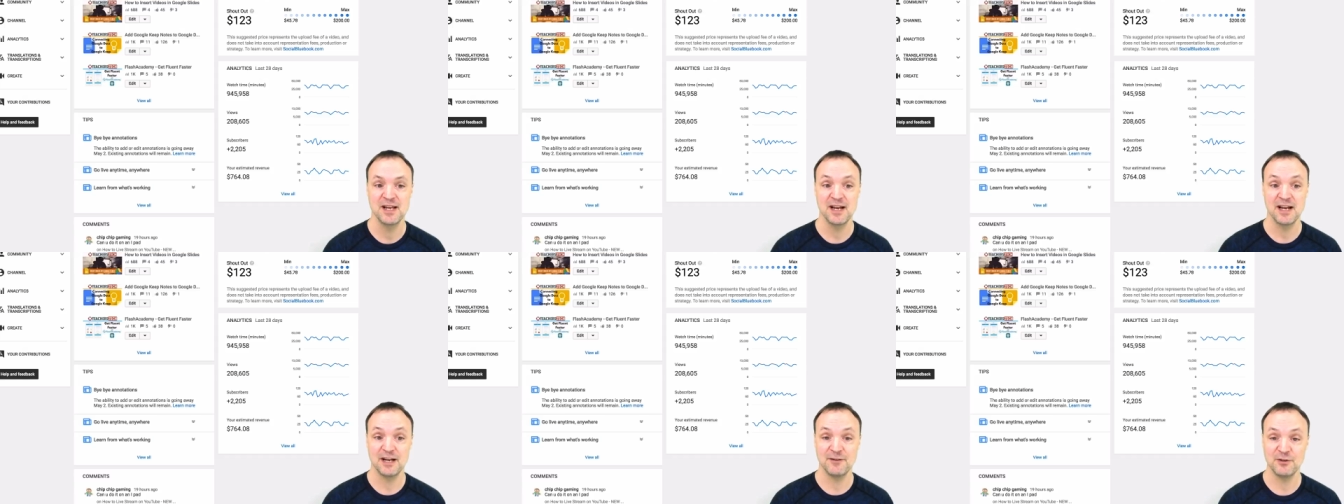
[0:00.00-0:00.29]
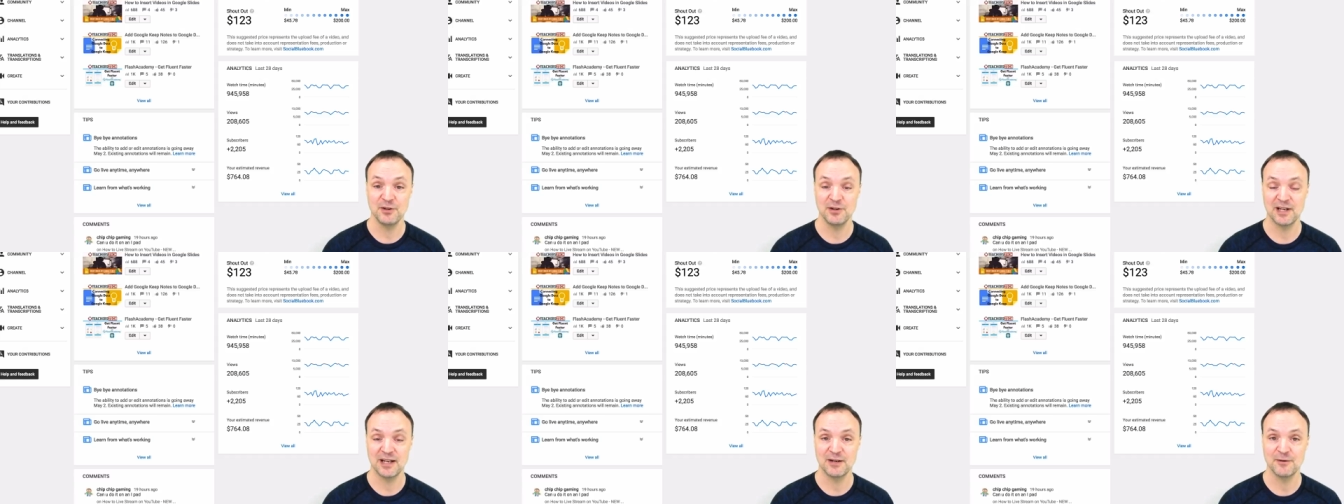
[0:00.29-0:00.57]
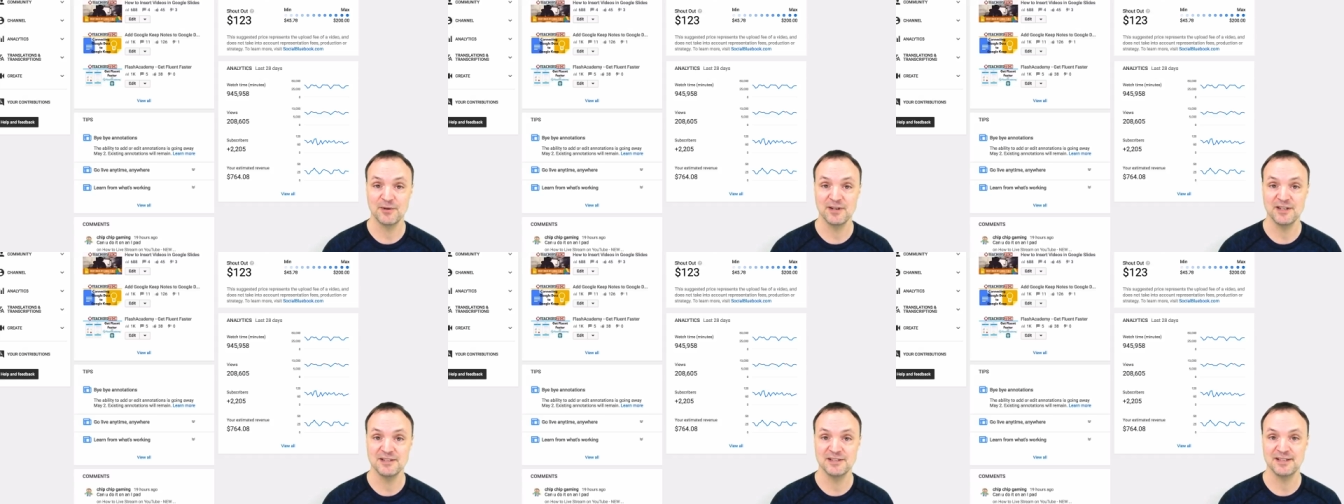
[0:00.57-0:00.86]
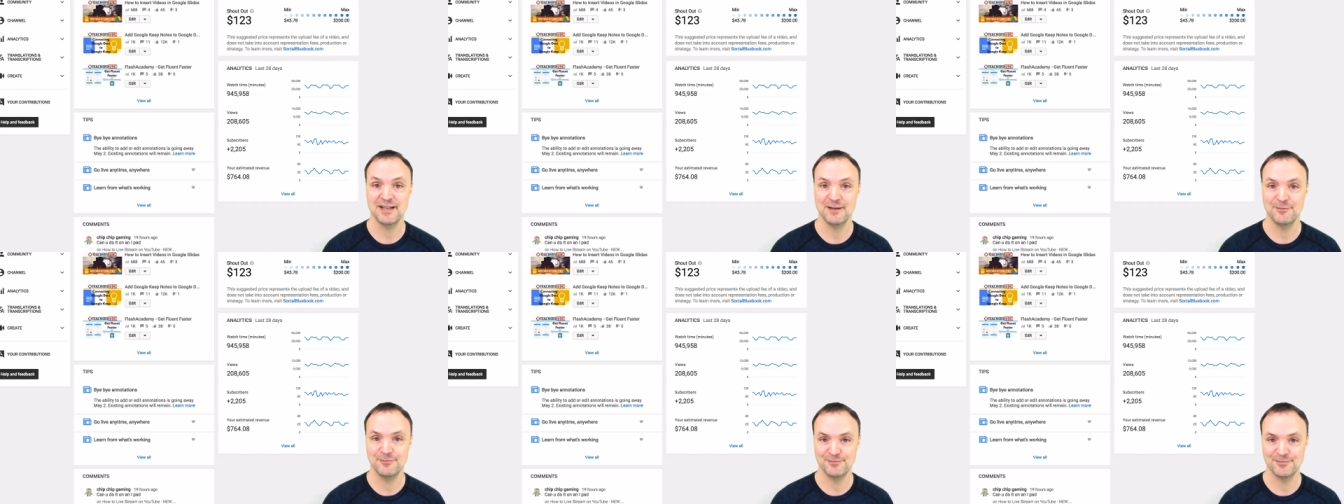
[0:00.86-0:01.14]
If you like what you
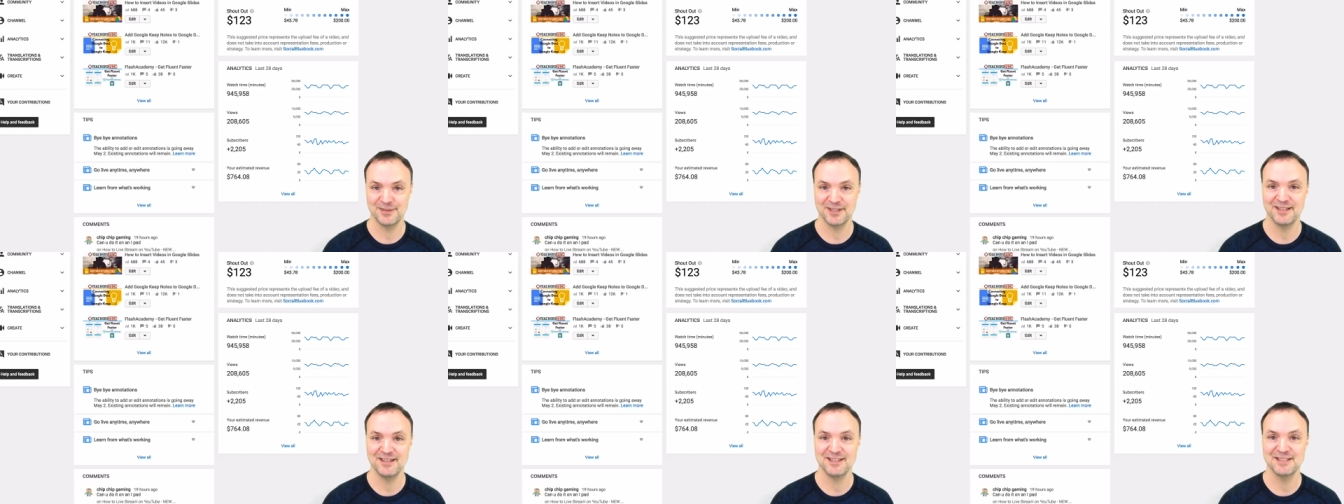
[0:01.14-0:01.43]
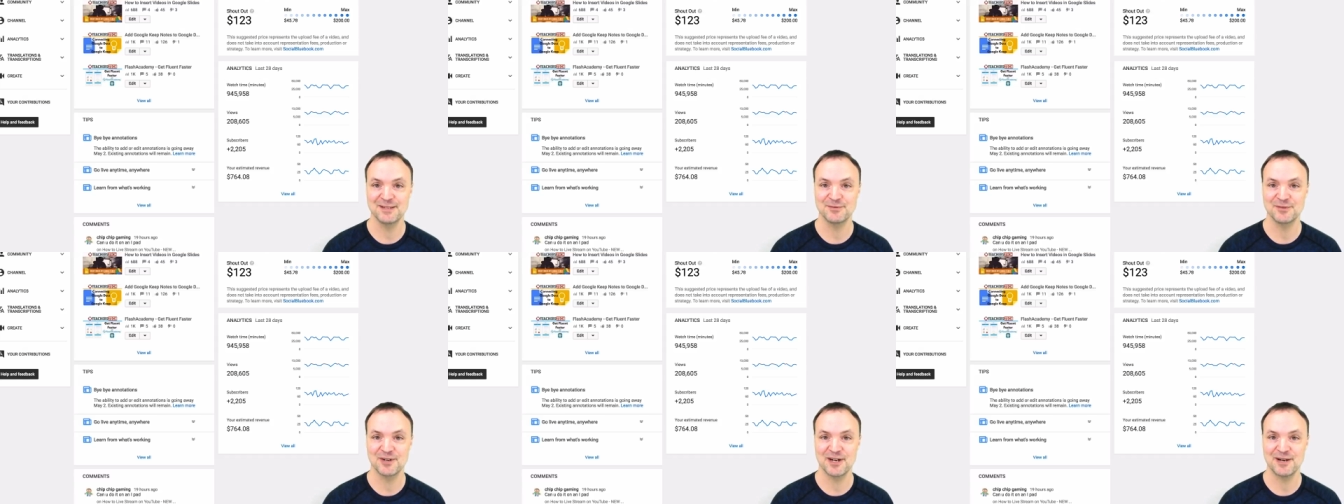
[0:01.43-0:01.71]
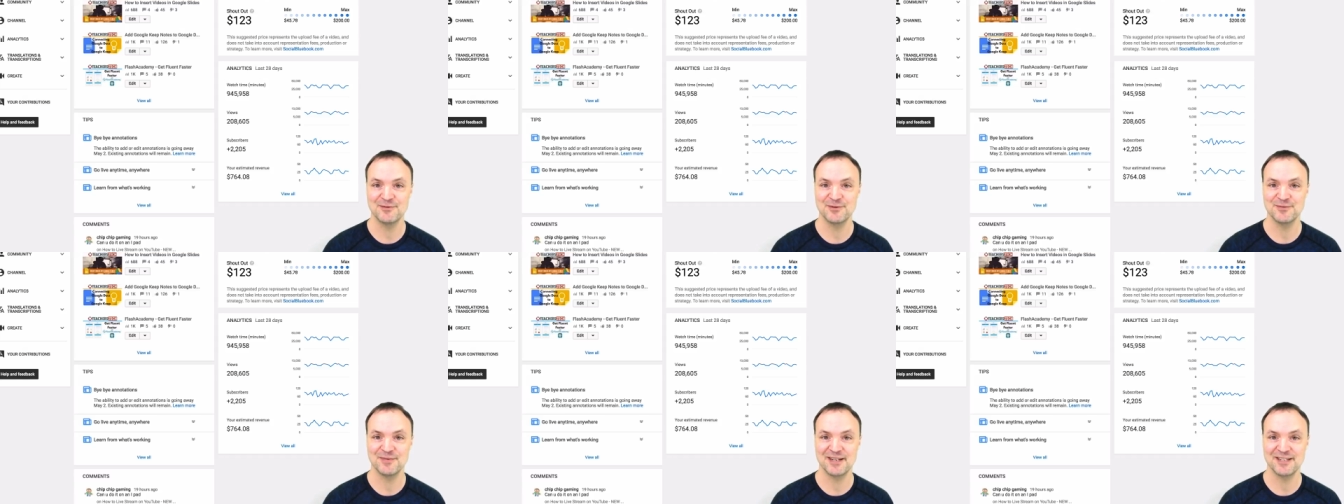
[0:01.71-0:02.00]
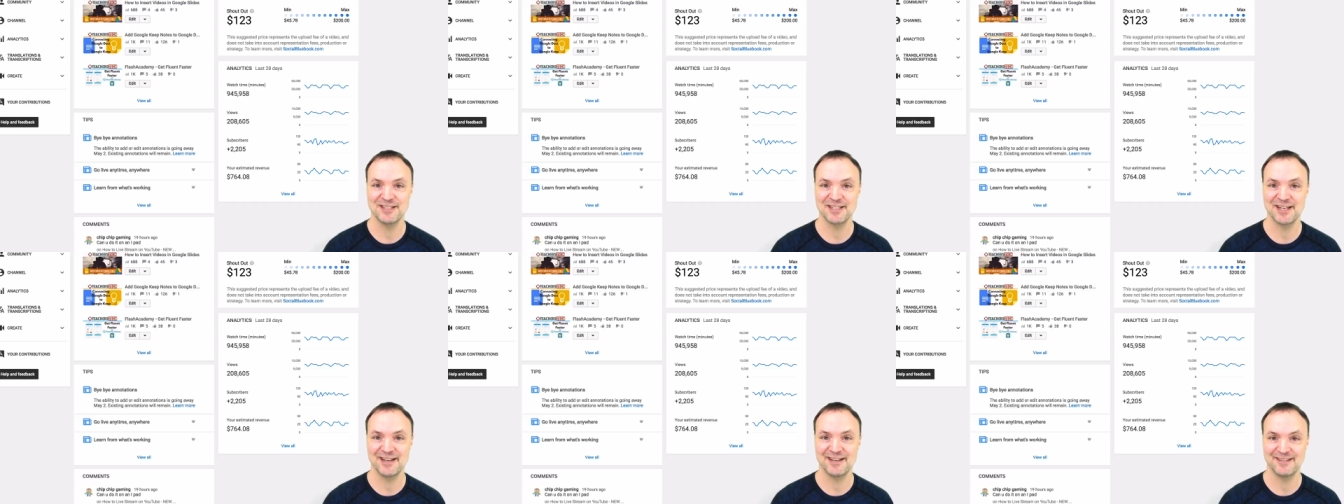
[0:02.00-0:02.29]
see, please subscribe to my
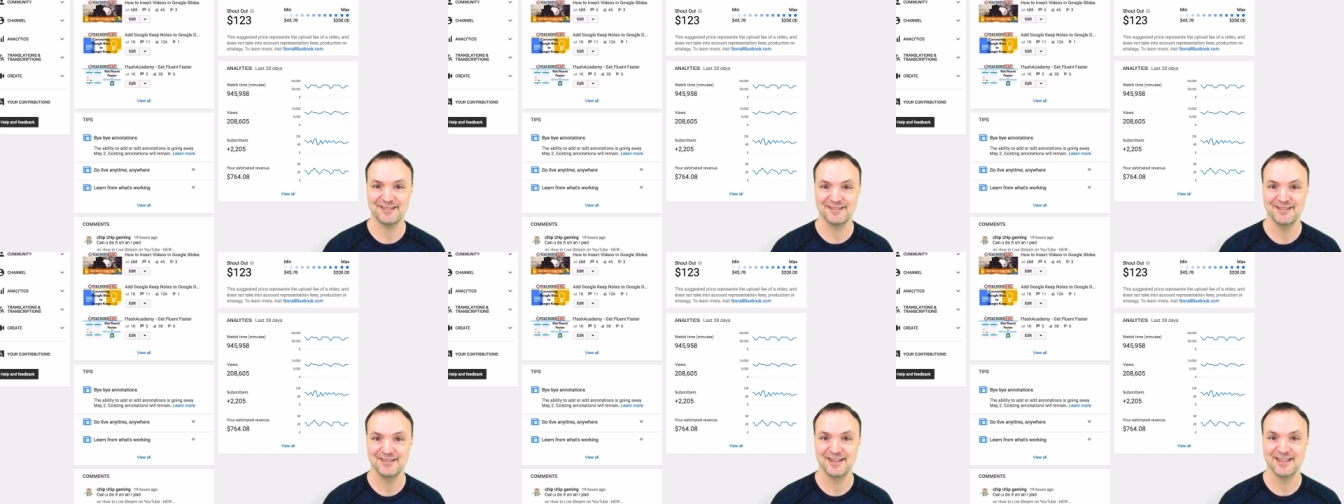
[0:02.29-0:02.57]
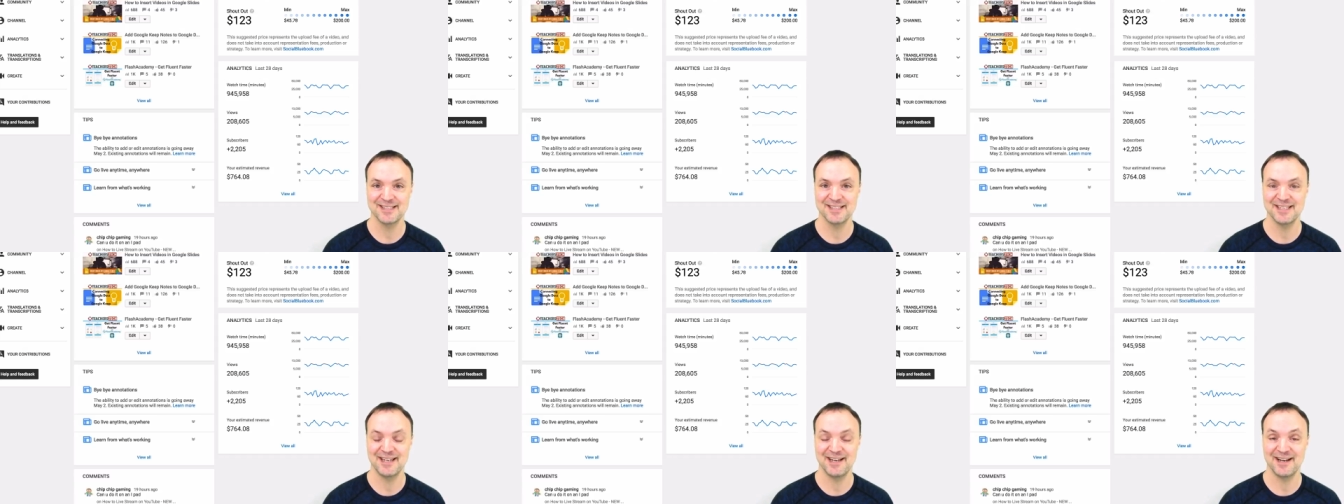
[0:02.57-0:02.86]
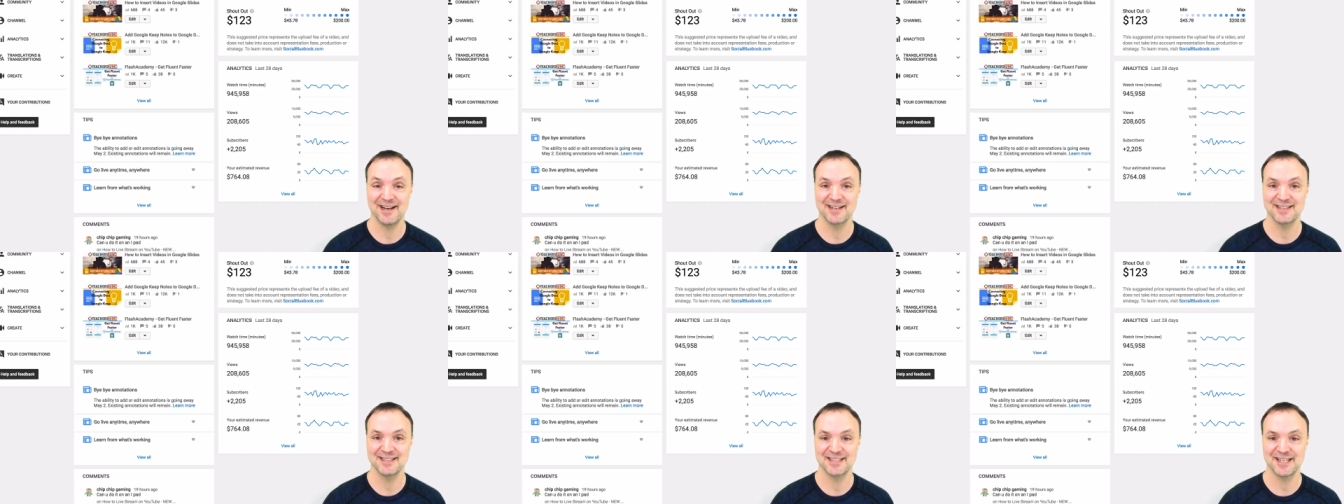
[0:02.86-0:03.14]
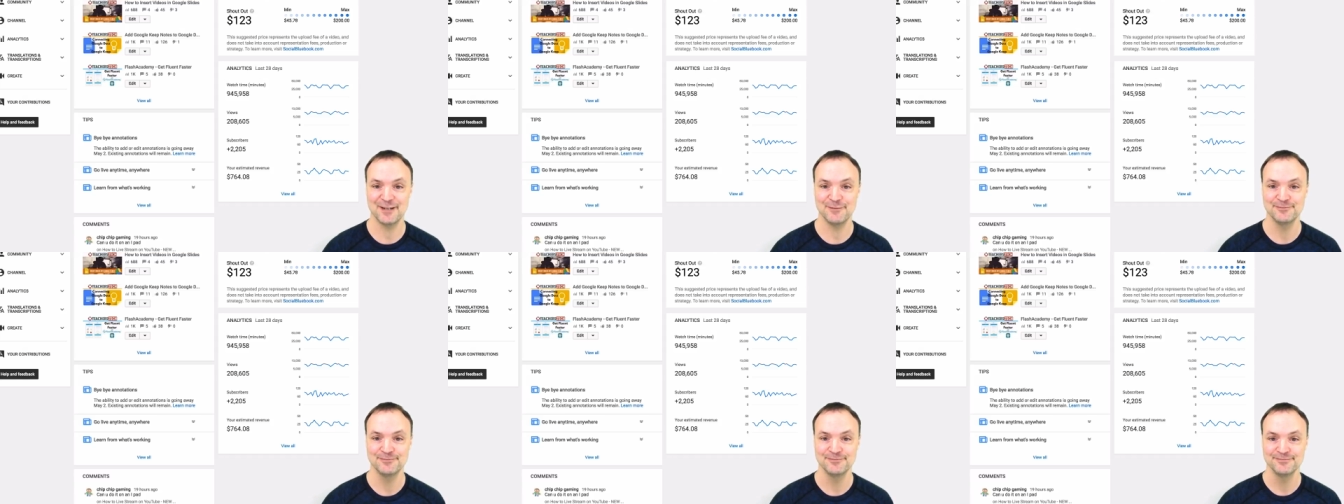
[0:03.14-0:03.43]
channel. I'll see you next time.